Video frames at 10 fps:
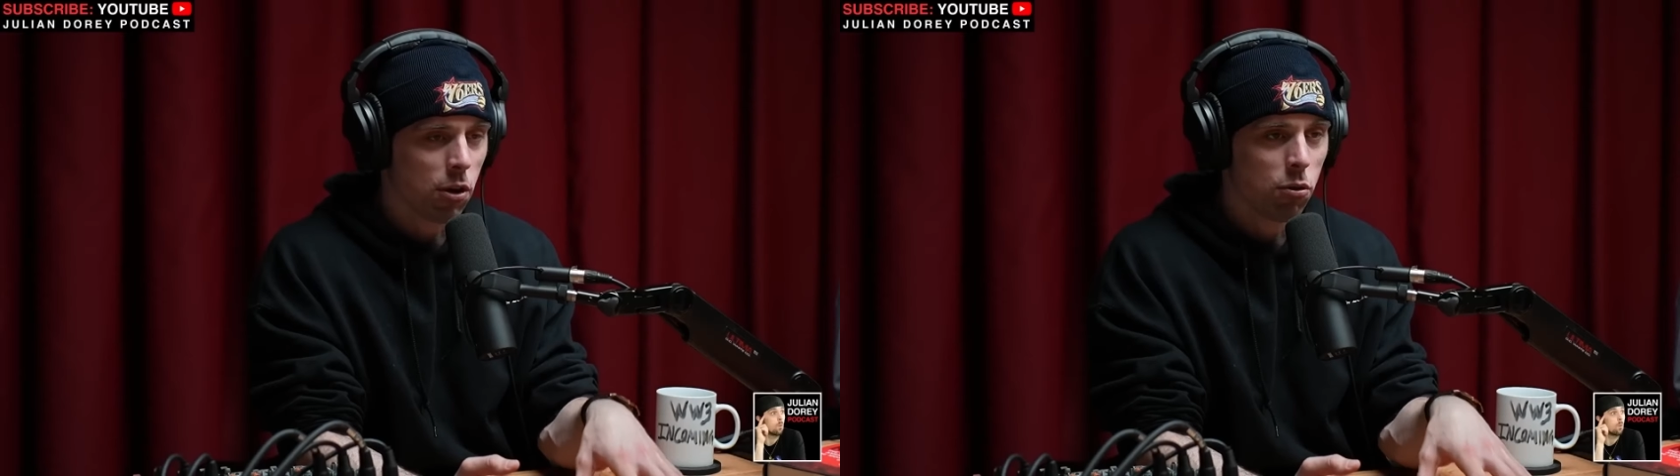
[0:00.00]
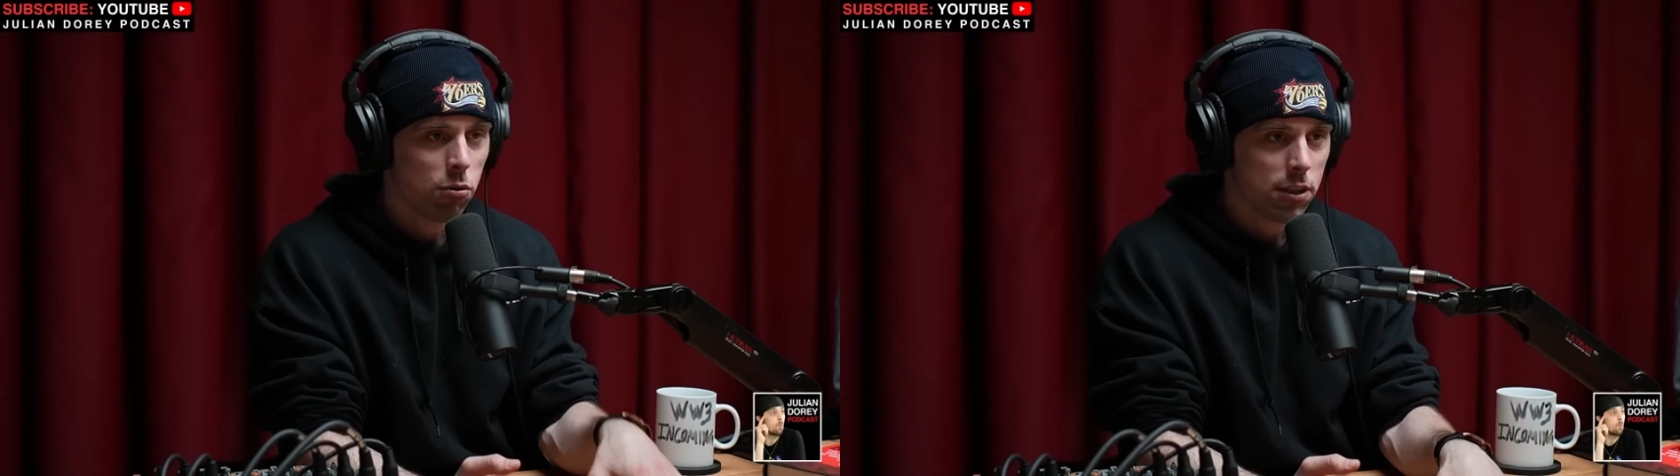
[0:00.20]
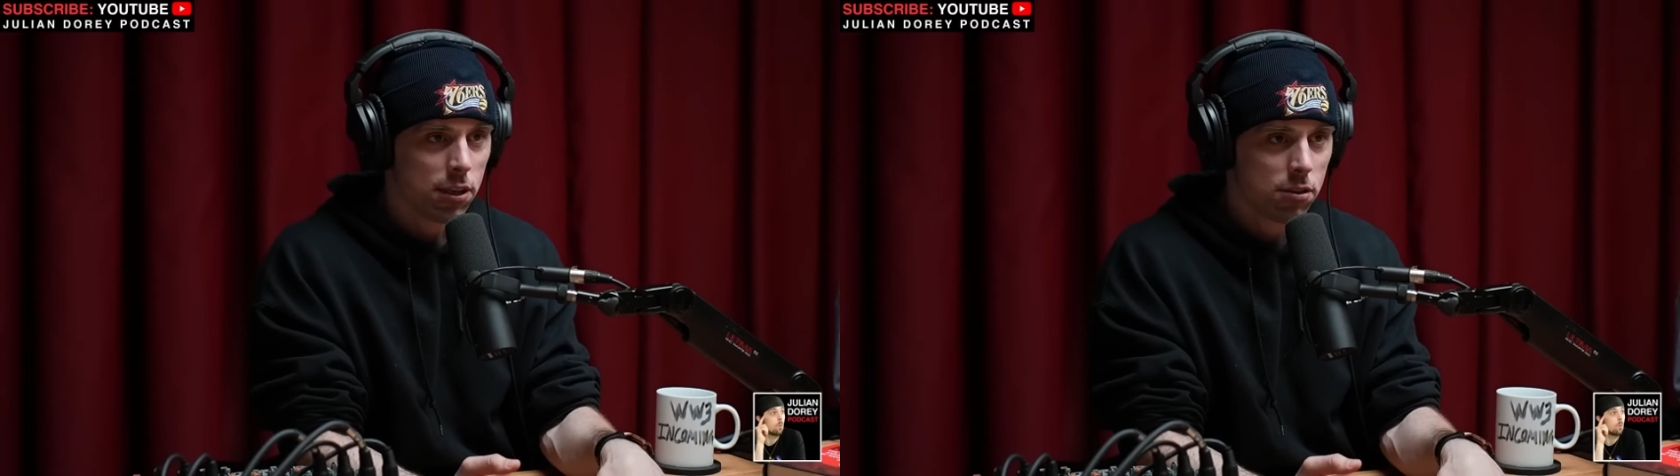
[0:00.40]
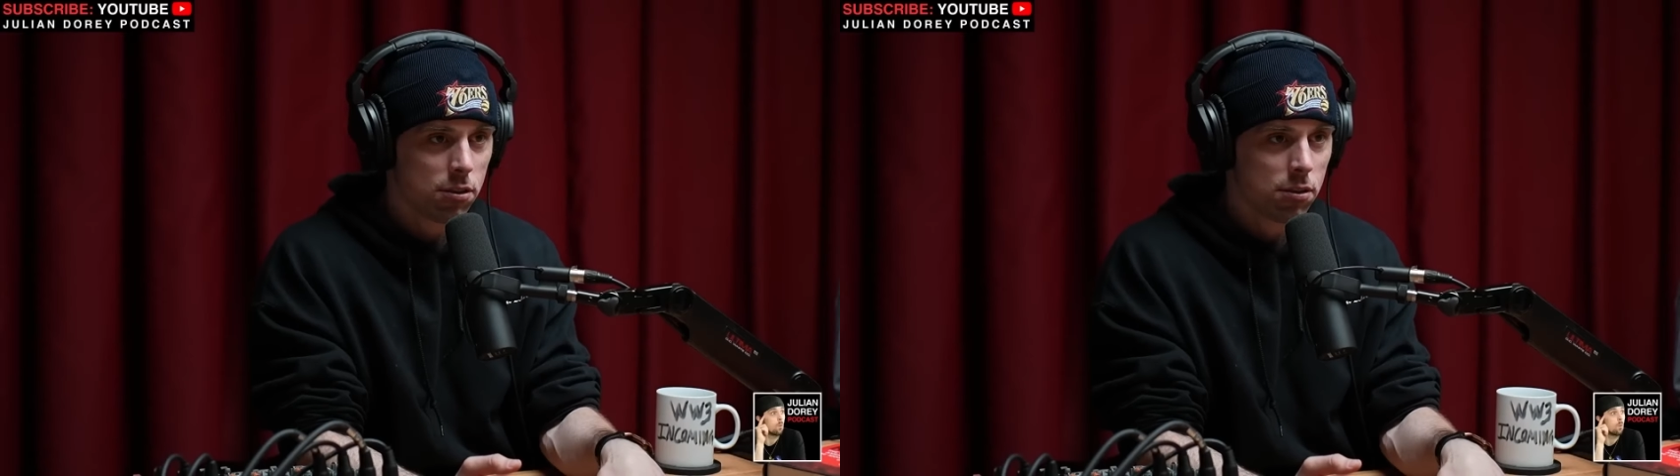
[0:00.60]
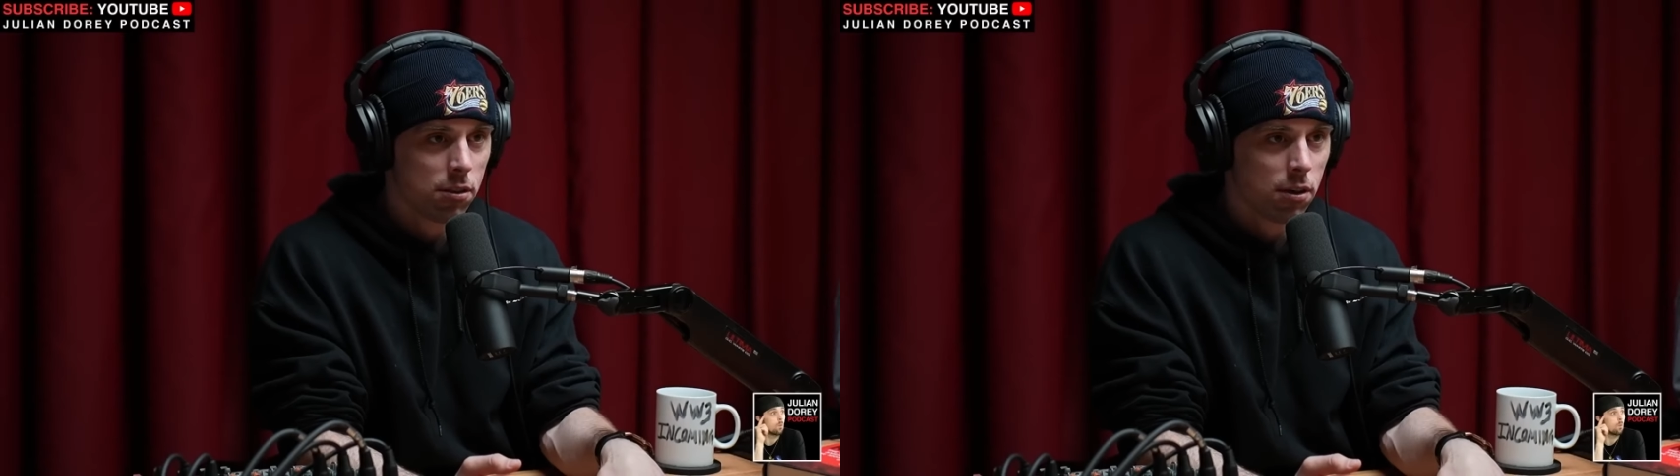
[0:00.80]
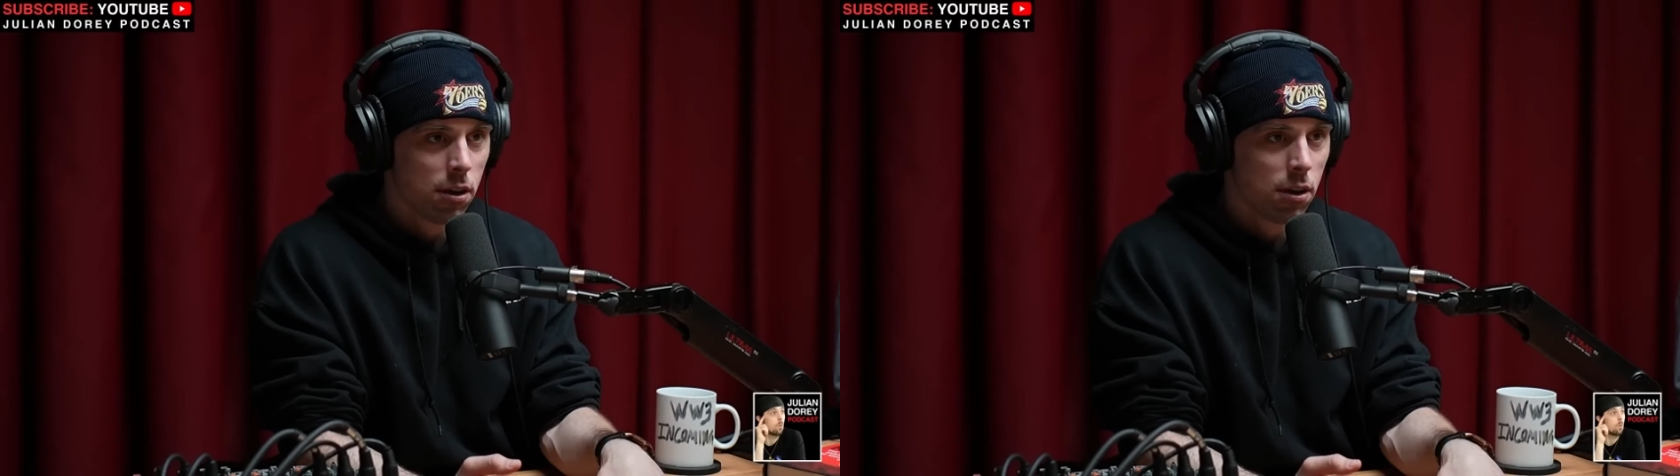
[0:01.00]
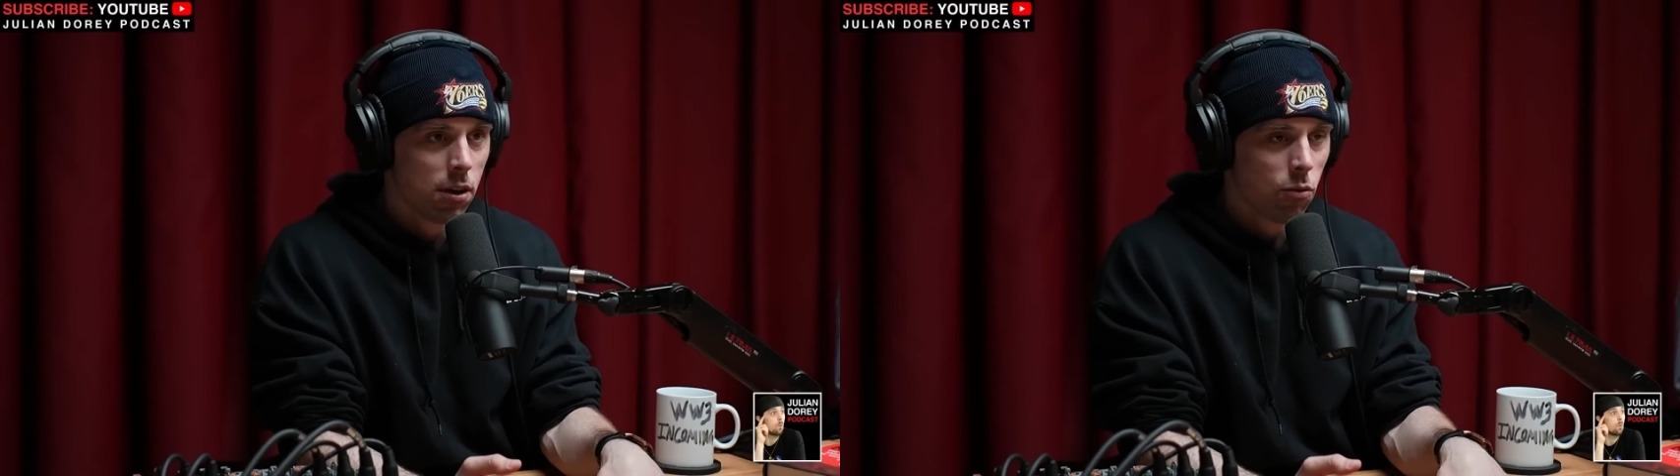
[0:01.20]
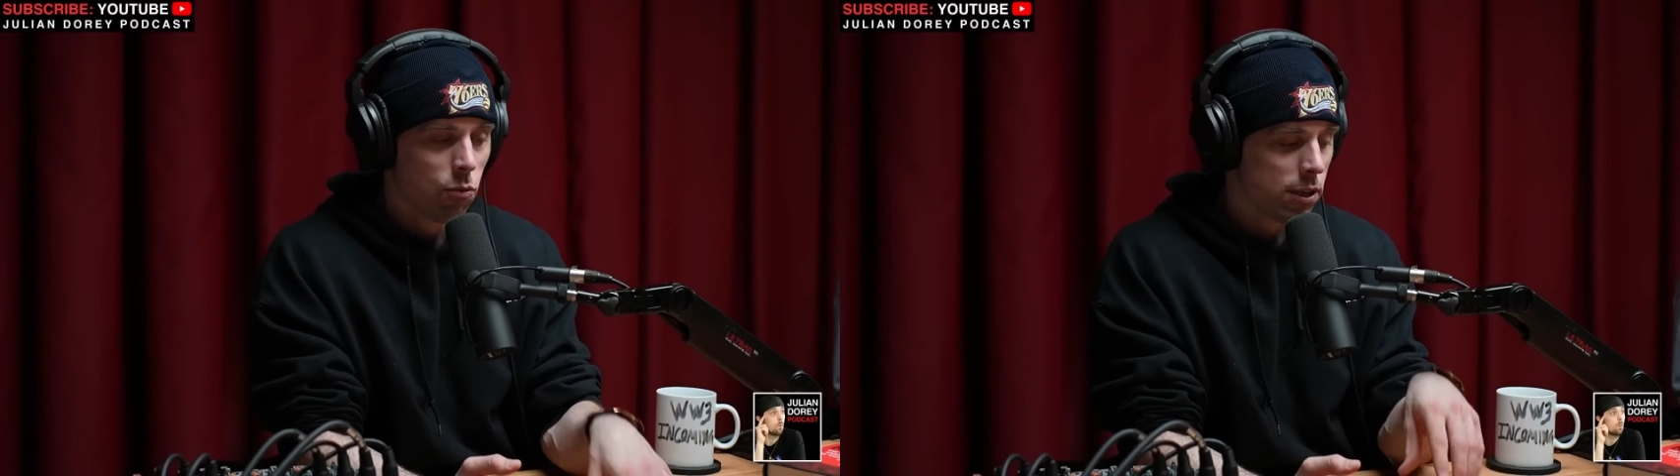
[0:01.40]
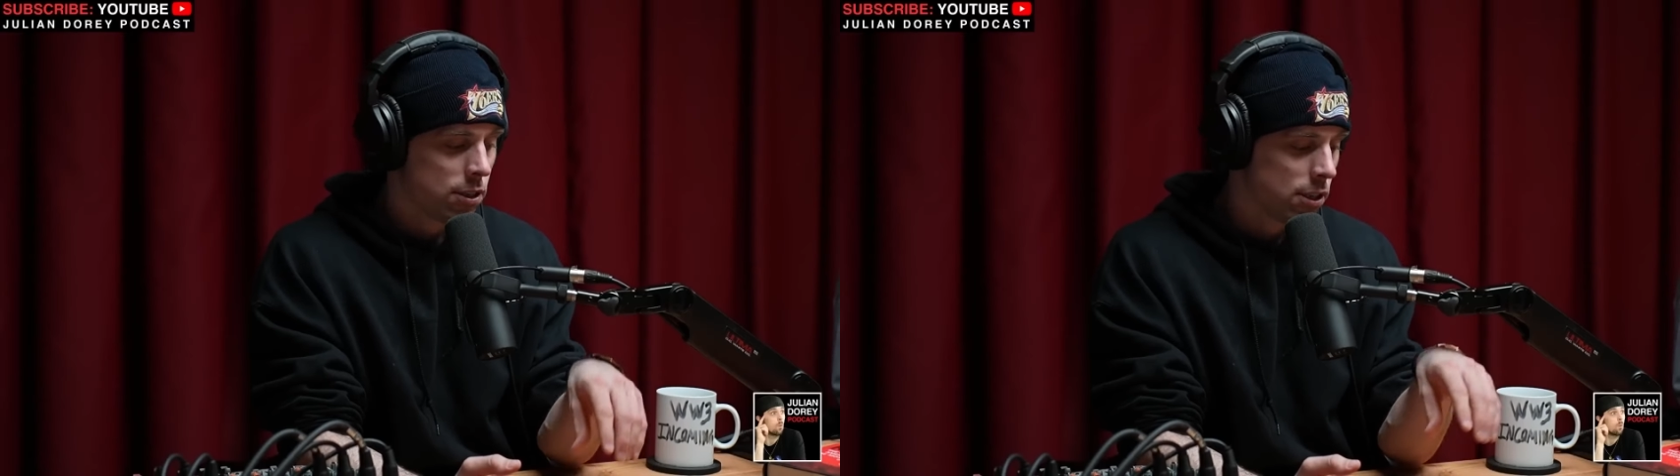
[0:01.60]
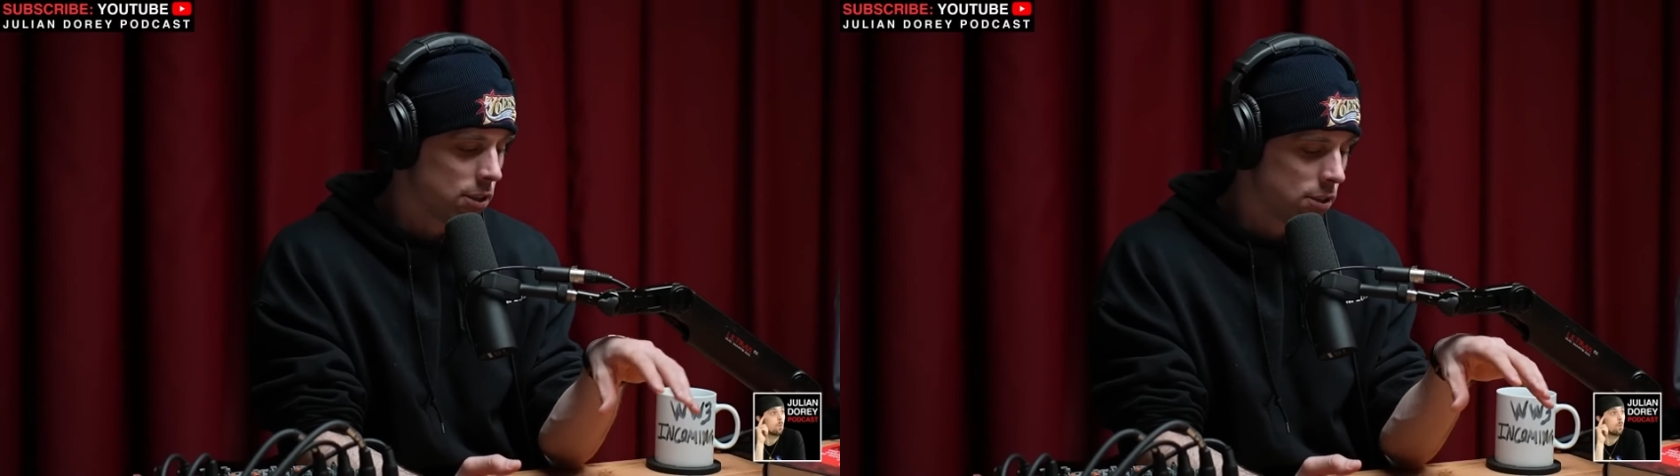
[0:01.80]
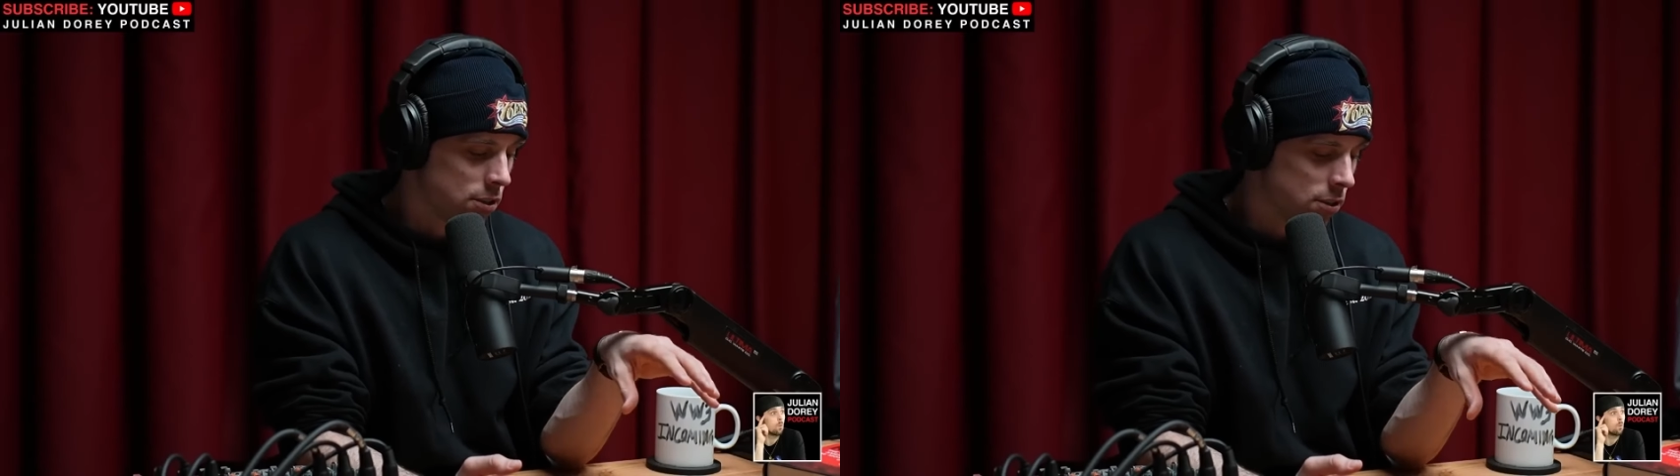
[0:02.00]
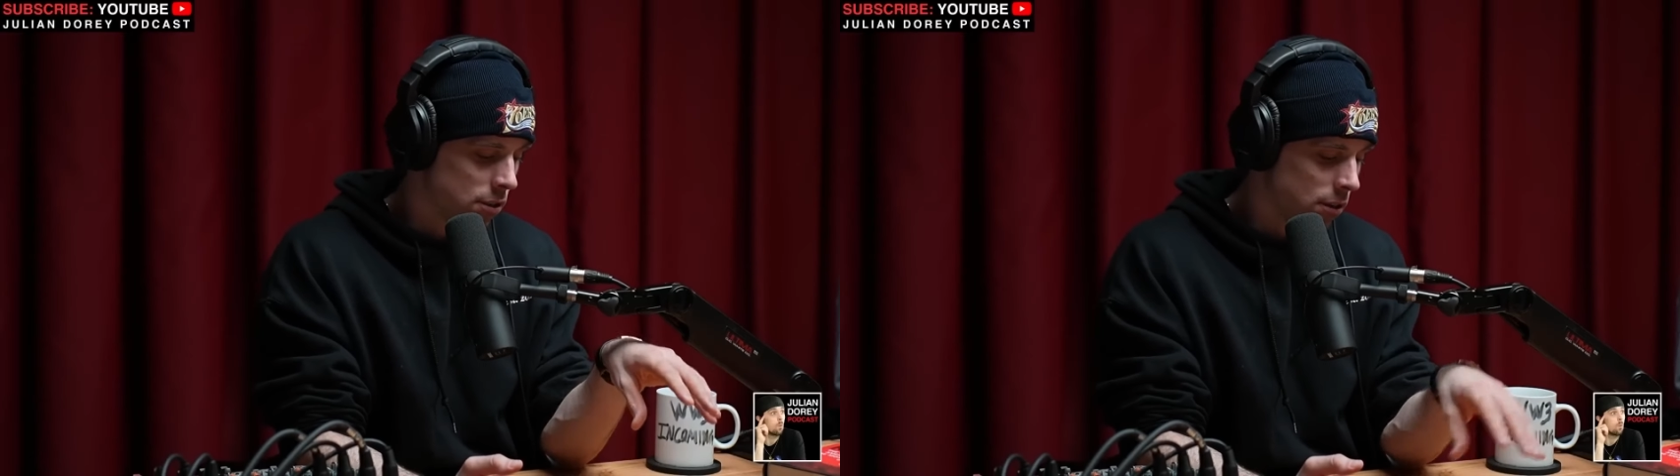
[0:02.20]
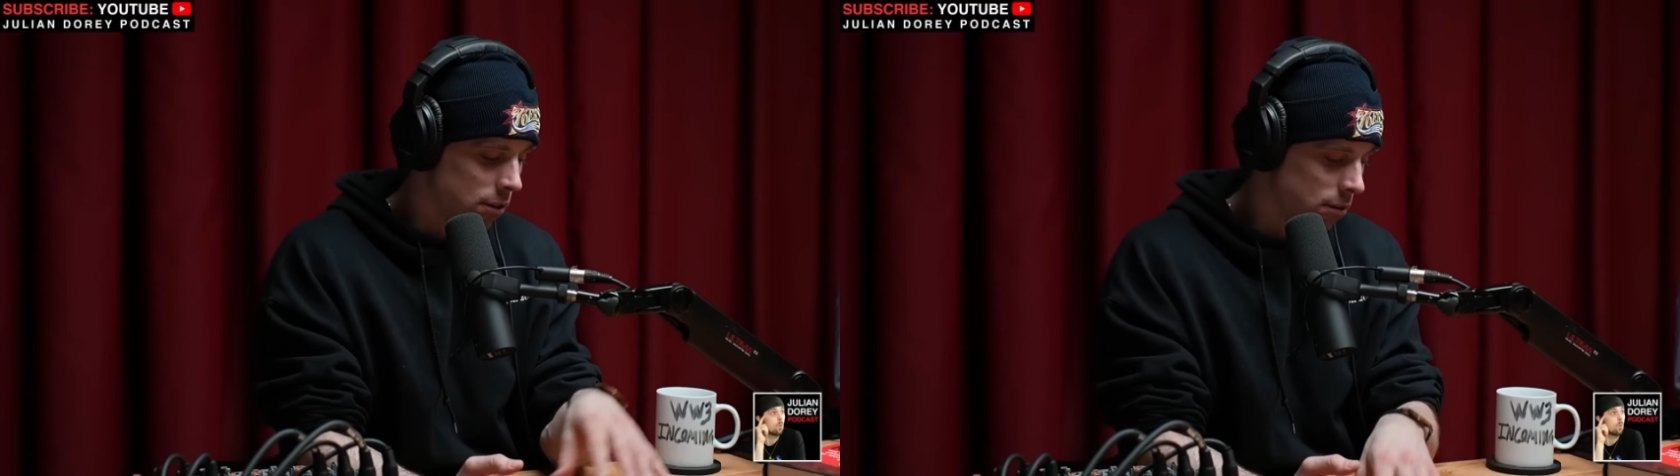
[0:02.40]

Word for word: the Houthis, which is,